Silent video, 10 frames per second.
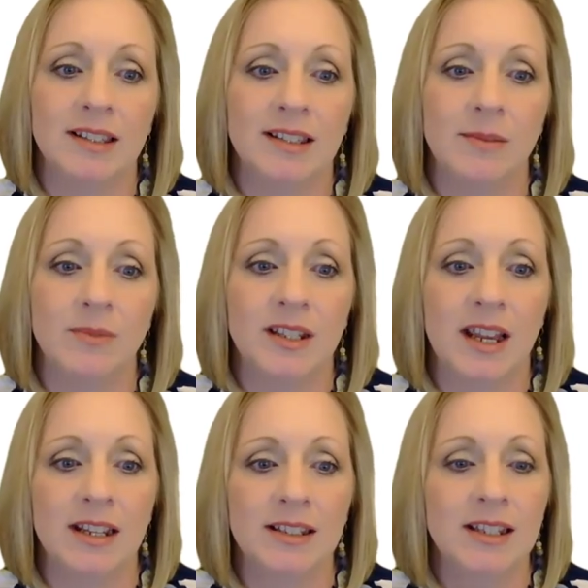tax exempt
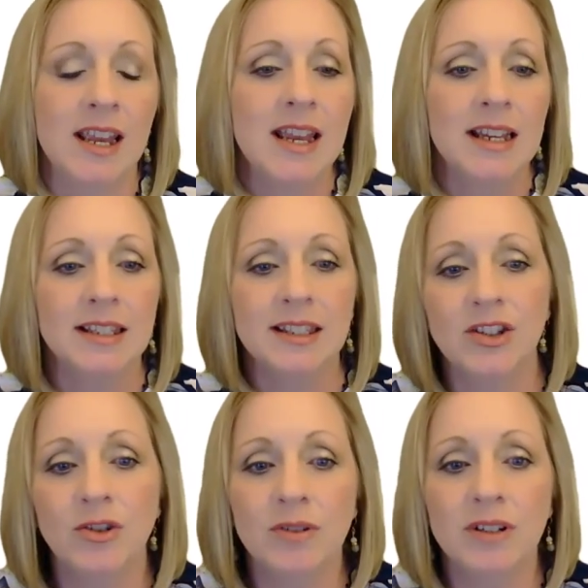status,
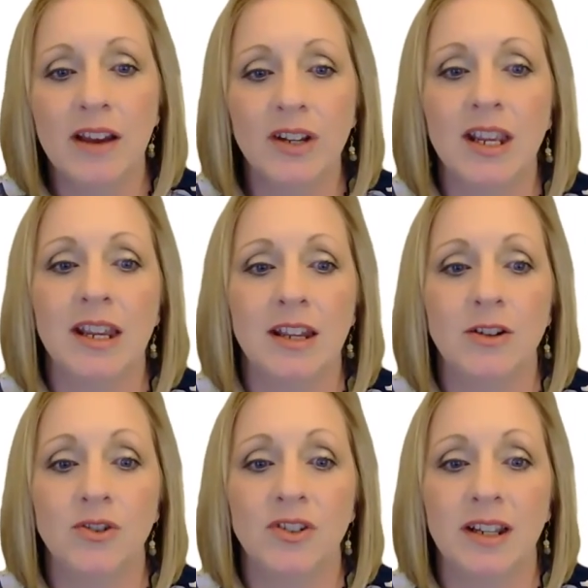assist you in
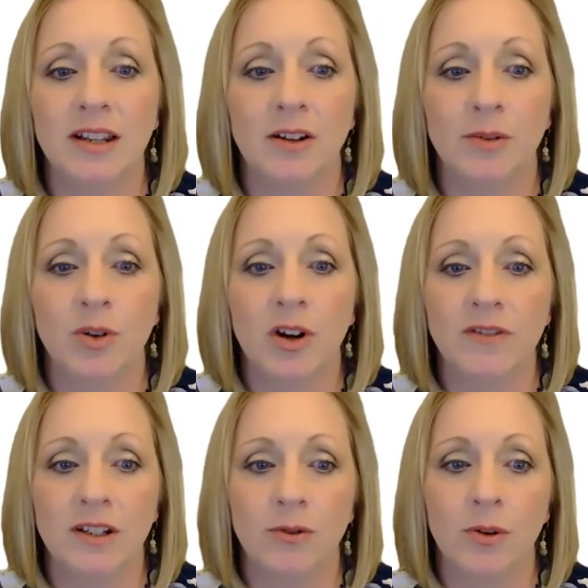navigating your state
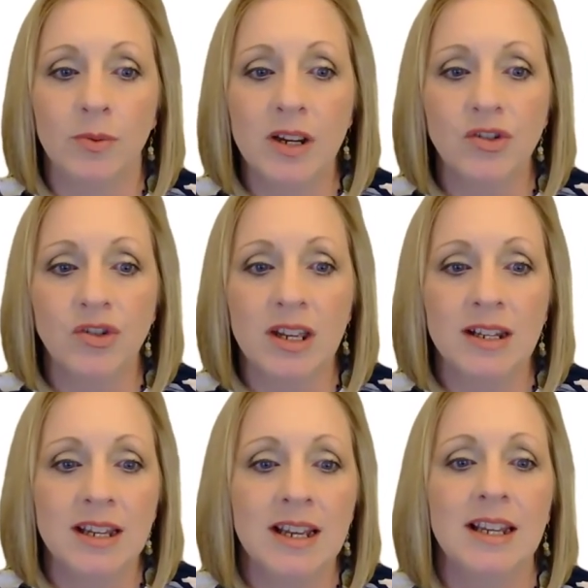nonprofit incorporation,